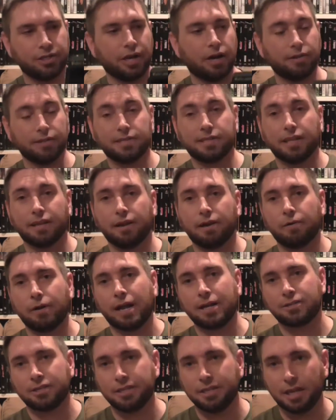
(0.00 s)
No, this thing
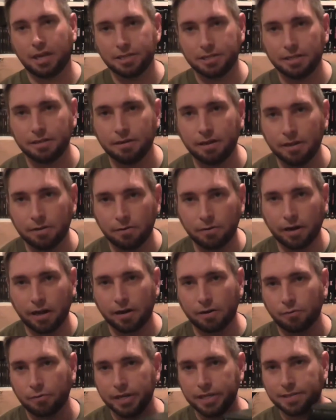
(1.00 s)
actually does it. It
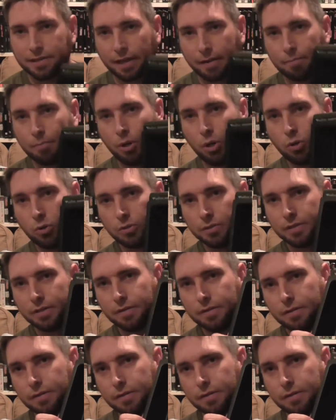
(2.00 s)
kind of reeks like mold.